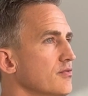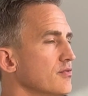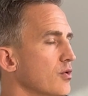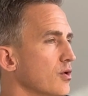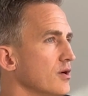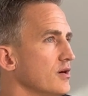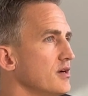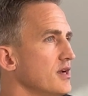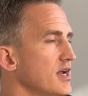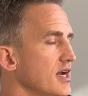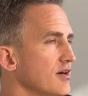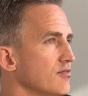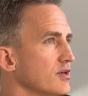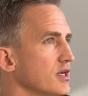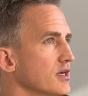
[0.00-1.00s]
for
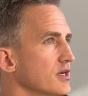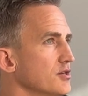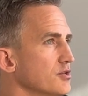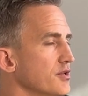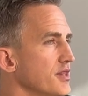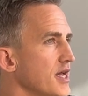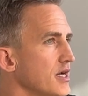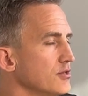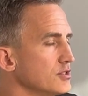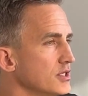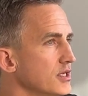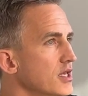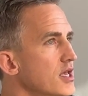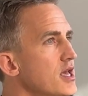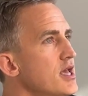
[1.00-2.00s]
every
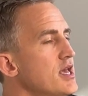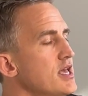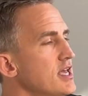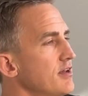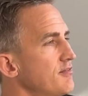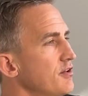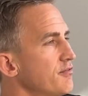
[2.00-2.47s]
100,000. If you